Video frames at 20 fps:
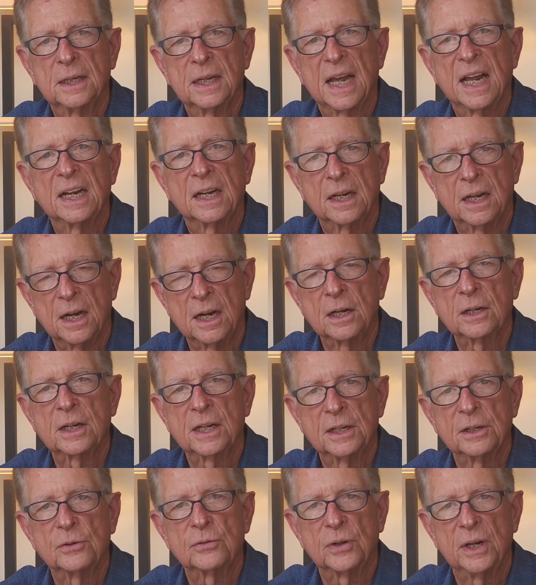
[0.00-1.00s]
And gunk
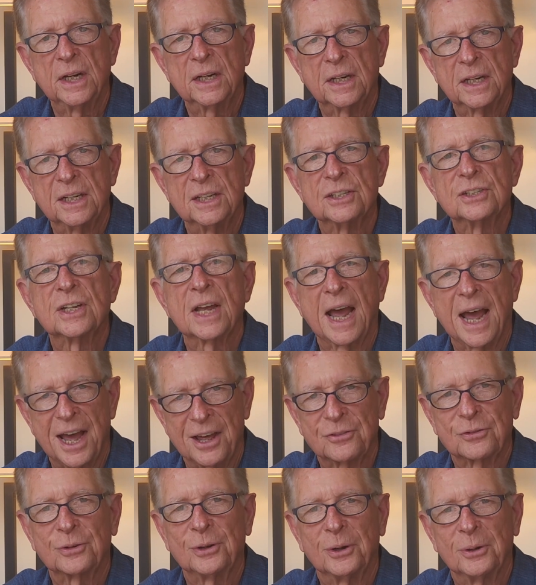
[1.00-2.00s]
in Greek is
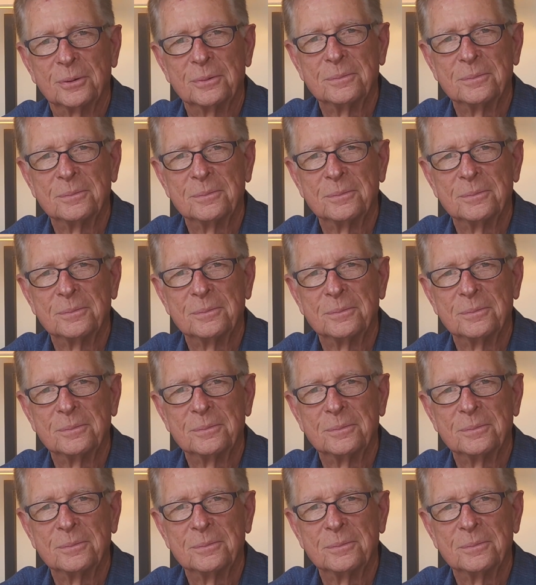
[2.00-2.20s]
athero.